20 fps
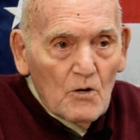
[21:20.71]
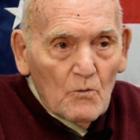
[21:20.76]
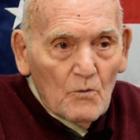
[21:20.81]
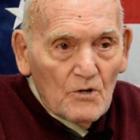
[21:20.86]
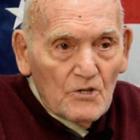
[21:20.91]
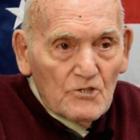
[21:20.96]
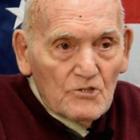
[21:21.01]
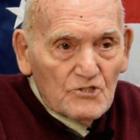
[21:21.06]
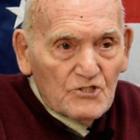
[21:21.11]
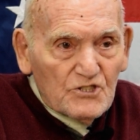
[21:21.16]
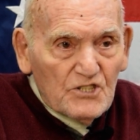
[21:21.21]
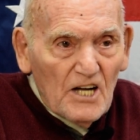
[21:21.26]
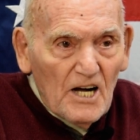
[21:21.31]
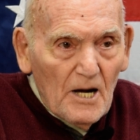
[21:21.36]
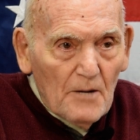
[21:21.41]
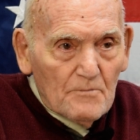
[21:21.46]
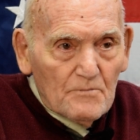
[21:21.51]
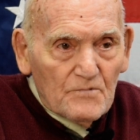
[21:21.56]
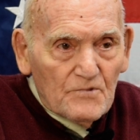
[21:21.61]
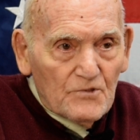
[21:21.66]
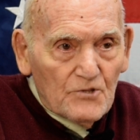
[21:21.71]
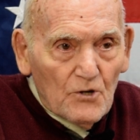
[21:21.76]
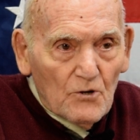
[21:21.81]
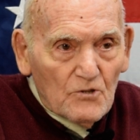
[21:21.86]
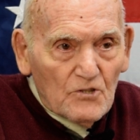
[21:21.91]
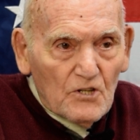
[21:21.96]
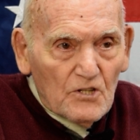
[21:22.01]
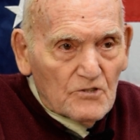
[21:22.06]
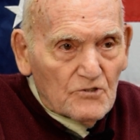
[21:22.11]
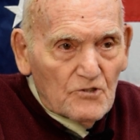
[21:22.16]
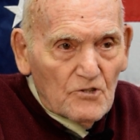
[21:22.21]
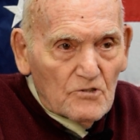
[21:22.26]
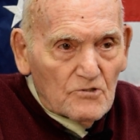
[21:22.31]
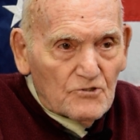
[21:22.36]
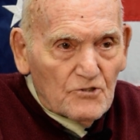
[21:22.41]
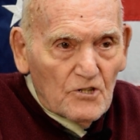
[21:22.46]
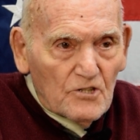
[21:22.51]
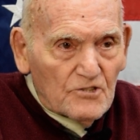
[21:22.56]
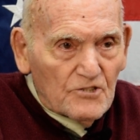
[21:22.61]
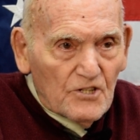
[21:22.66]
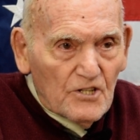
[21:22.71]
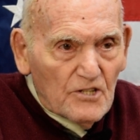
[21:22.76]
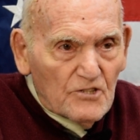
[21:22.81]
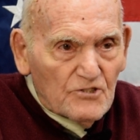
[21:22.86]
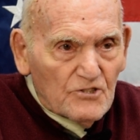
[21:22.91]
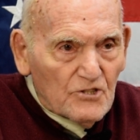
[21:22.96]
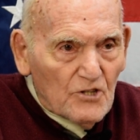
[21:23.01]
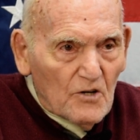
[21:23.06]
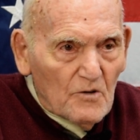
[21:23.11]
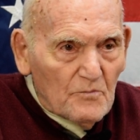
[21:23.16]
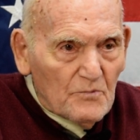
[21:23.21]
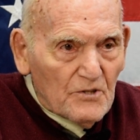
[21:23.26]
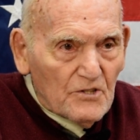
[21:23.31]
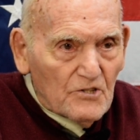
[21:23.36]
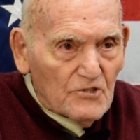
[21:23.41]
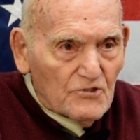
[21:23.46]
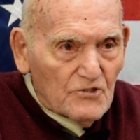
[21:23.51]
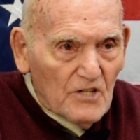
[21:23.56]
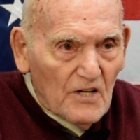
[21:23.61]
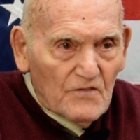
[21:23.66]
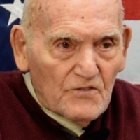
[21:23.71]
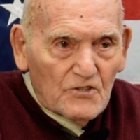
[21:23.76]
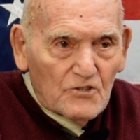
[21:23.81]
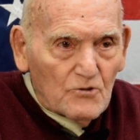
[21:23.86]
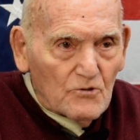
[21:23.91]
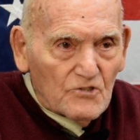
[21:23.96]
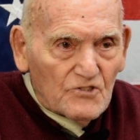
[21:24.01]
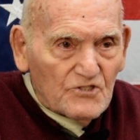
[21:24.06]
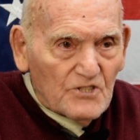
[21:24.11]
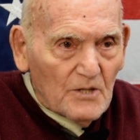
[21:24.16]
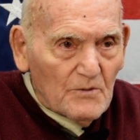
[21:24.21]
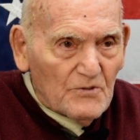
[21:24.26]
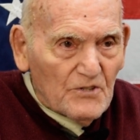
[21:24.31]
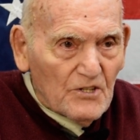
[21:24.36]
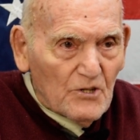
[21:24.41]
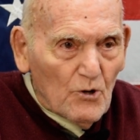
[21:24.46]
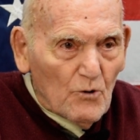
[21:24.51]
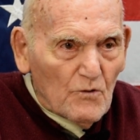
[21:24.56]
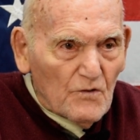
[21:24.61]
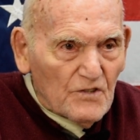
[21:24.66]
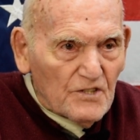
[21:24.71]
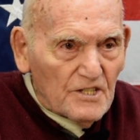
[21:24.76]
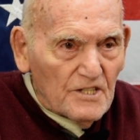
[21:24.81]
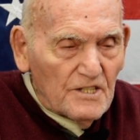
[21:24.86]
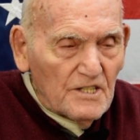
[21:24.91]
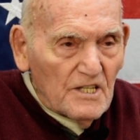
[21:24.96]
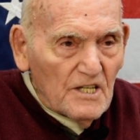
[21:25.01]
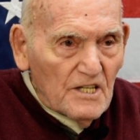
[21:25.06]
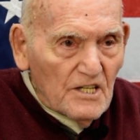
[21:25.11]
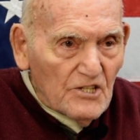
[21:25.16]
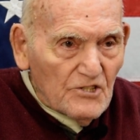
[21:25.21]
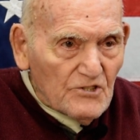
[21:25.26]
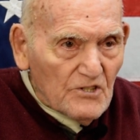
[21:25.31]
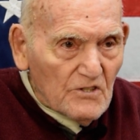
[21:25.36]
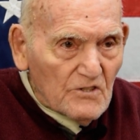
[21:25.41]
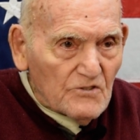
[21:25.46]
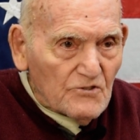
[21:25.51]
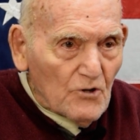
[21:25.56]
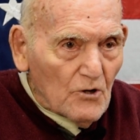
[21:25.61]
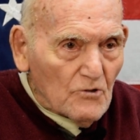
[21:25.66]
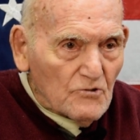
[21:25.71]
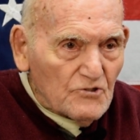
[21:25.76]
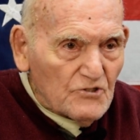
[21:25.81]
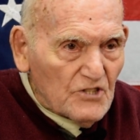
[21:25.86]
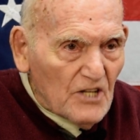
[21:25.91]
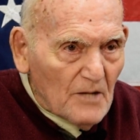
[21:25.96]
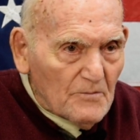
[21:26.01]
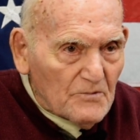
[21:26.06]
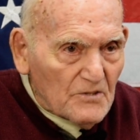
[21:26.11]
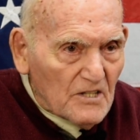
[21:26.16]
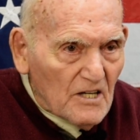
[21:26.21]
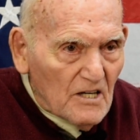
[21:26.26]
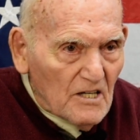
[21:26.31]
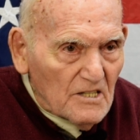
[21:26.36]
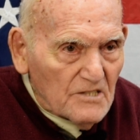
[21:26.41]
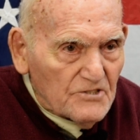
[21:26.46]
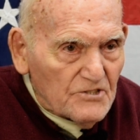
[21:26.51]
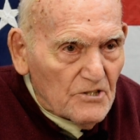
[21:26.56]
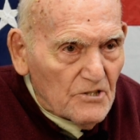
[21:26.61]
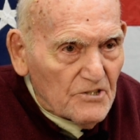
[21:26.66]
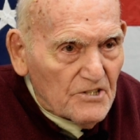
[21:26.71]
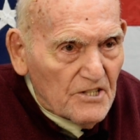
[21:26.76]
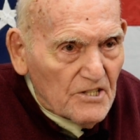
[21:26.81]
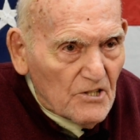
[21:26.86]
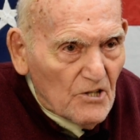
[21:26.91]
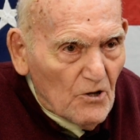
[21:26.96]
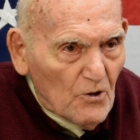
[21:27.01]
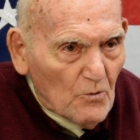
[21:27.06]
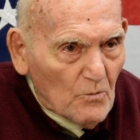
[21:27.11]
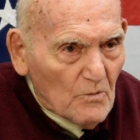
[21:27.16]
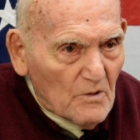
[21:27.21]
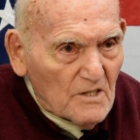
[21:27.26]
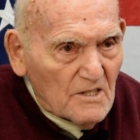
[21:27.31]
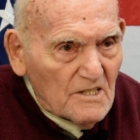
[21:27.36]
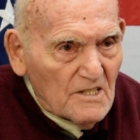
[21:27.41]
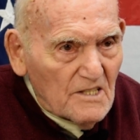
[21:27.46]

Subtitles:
when you stop, don't turn the engine off because you have to do the same thing over again. He says, don't stop the car until you get home.